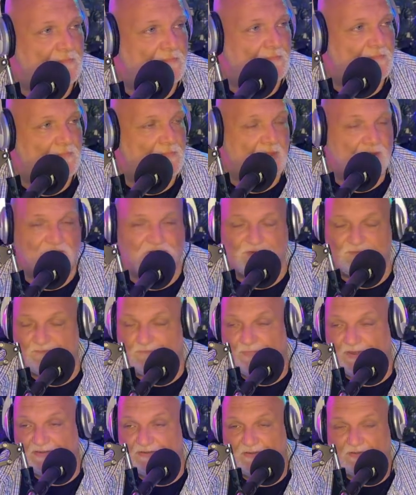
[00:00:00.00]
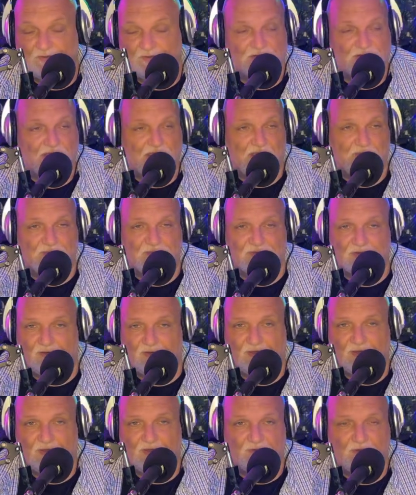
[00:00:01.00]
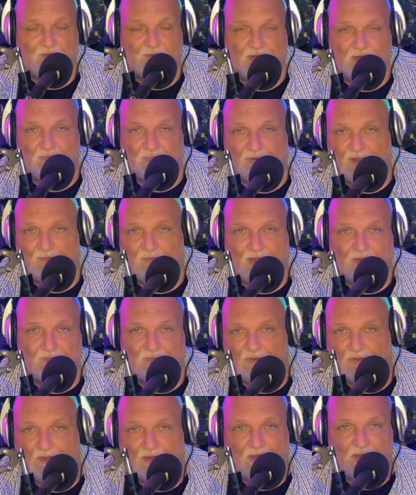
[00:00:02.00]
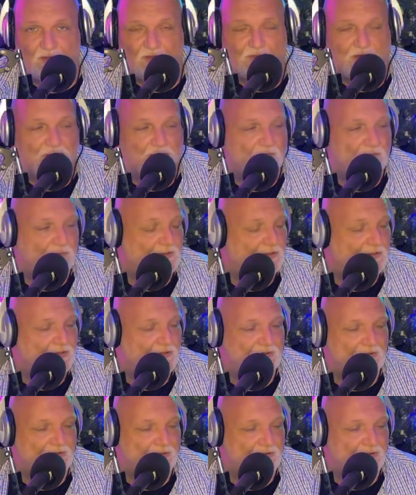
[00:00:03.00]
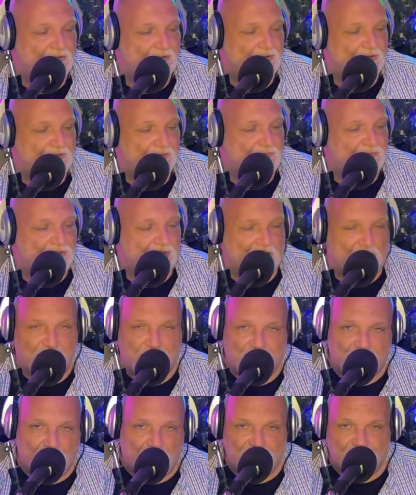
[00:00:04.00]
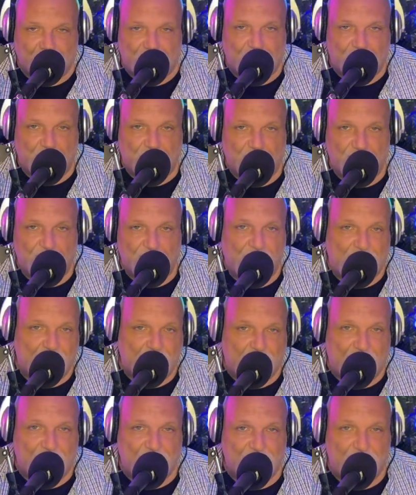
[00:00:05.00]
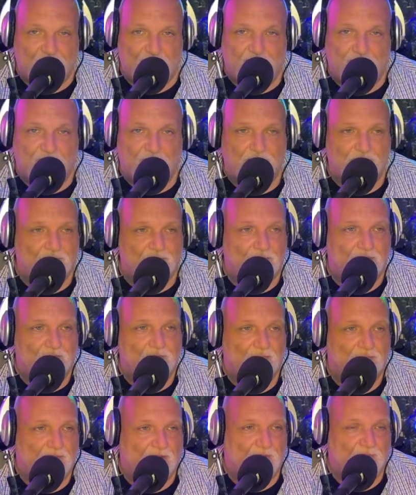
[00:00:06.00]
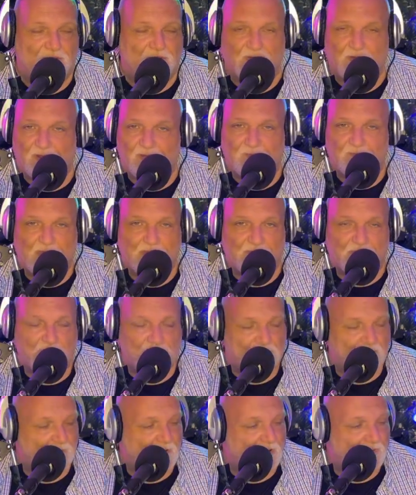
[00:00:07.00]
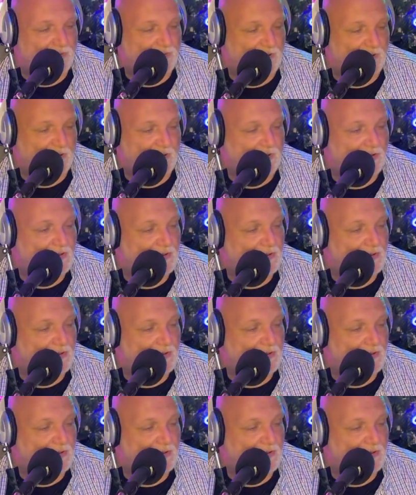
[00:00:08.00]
yeah, just basically just commentary, a little bit of play by play, you know. Yeah, I'll be both my color guy and my play by play